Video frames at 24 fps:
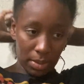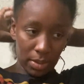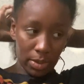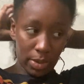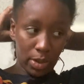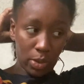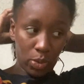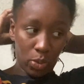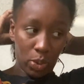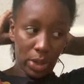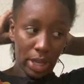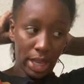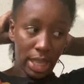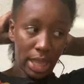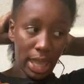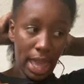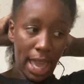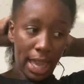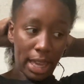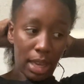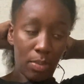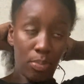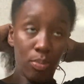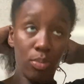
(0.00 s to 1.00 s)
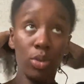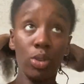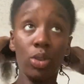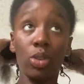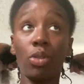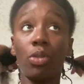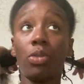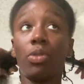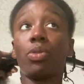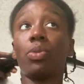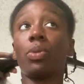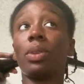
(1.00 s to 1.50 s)
we, like,
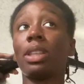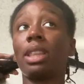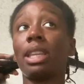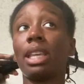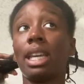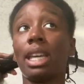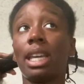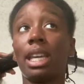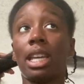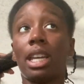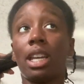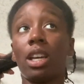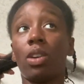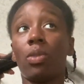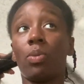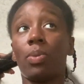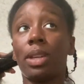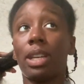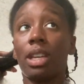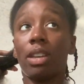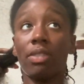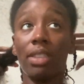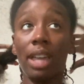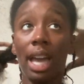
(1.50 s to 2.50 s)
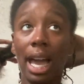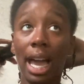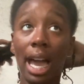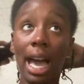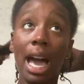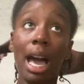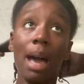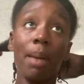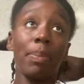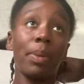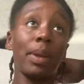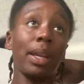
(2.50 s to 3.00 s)
moved within a week of that
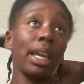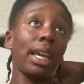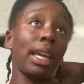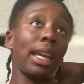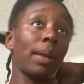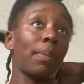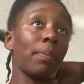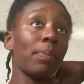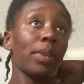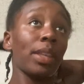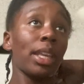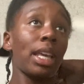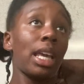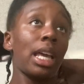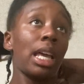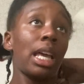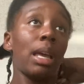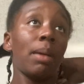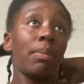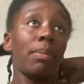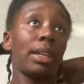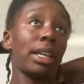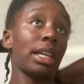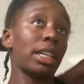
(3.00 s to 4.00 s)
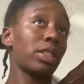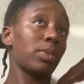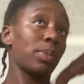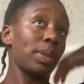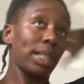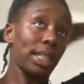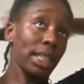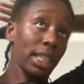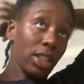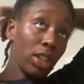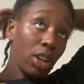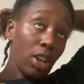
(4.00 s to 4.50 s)
happening. Because we
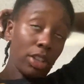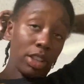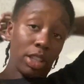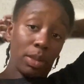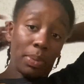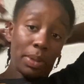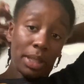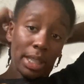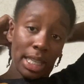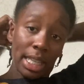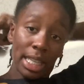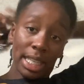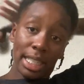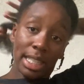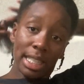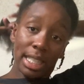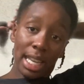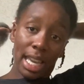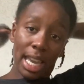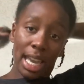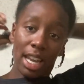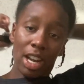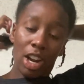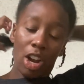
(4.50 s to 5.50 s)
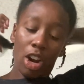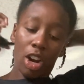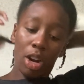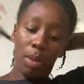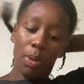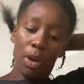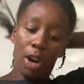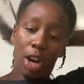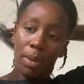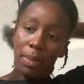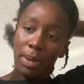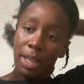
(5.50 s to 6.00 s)
did call the police, and our
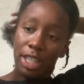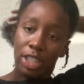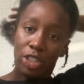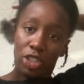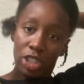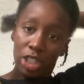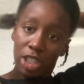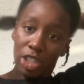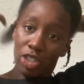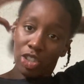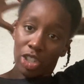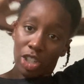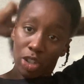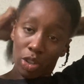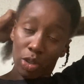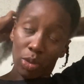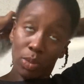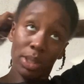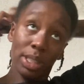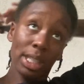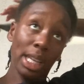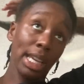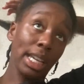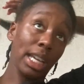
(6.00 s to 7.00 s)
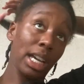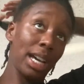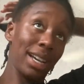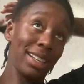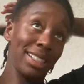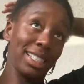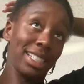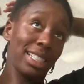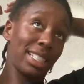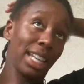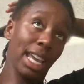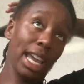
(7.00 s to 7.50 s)
apartment just in general was, like,
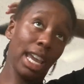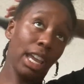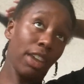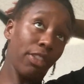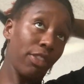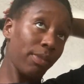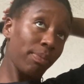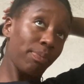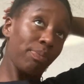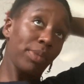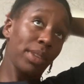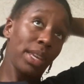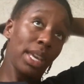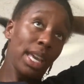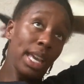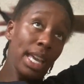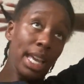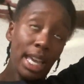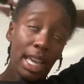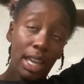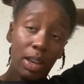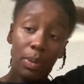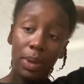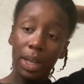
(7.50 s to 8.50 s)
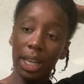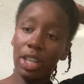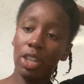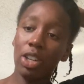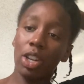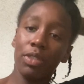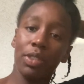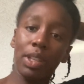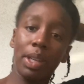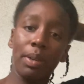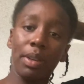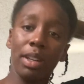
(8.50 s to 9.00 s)
unsafe. And we didn't know
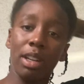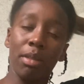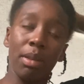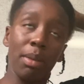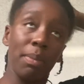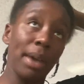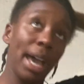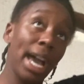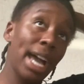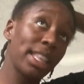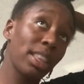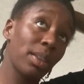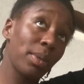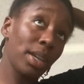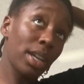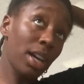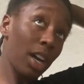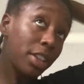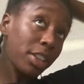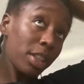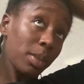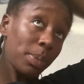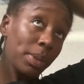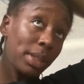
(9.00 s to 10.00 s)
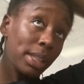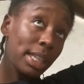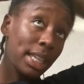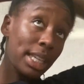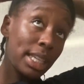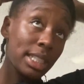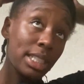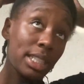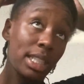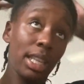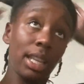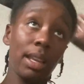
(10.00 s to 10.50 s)
if they were going to be mad that we called the
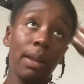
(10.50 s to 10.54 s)
police.